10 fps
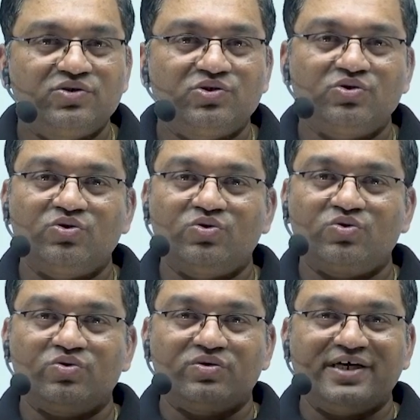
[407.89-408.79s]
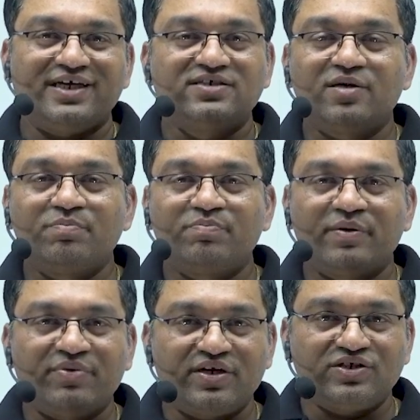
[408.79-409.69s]
So exam
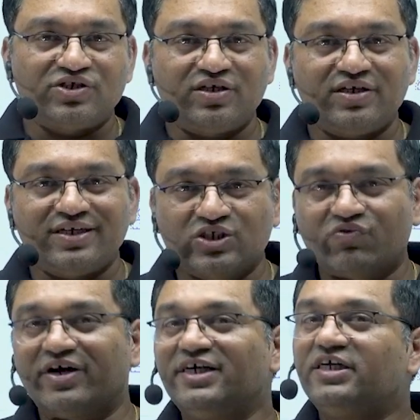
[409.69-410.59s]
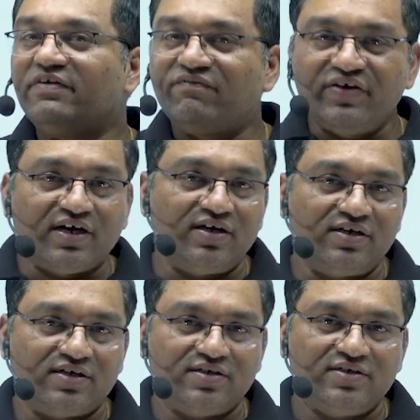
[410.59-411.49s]
preparation is quite
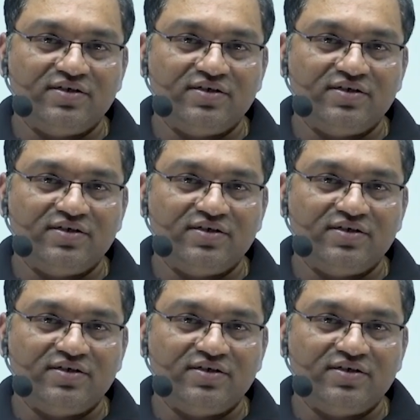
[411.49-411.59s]
difficult.